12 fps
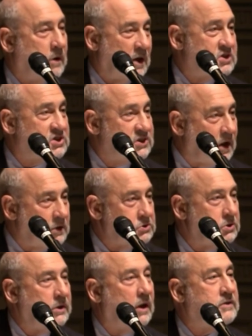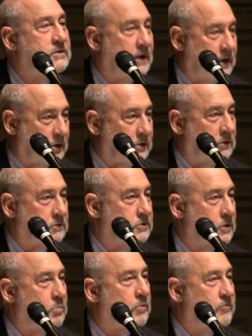essentially identical to
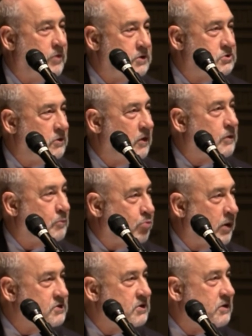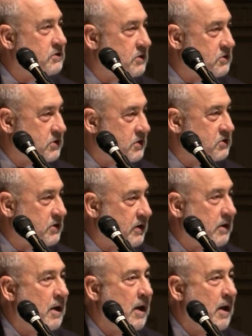the provision that the president is insisting